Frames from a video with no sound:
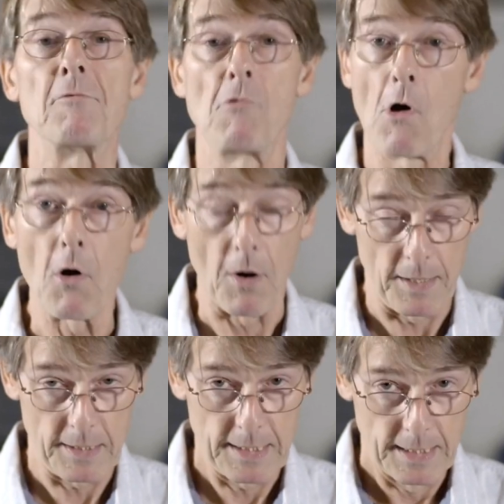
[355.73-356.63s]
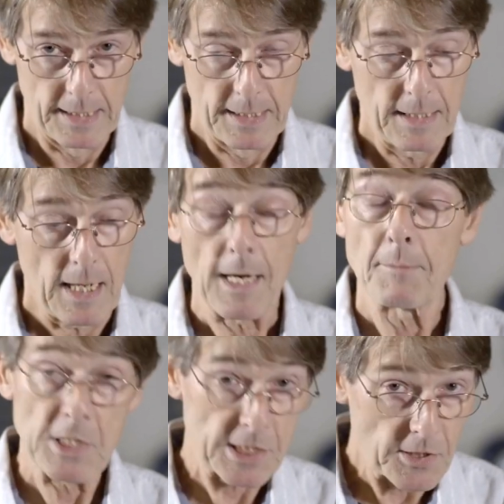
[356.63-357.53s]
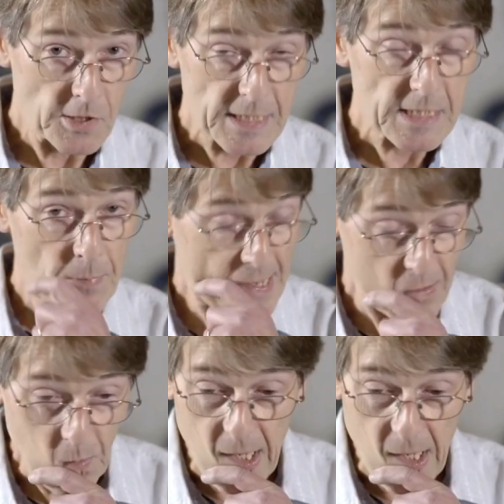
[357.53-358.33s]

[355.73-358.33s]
wrong and I'm just going to explain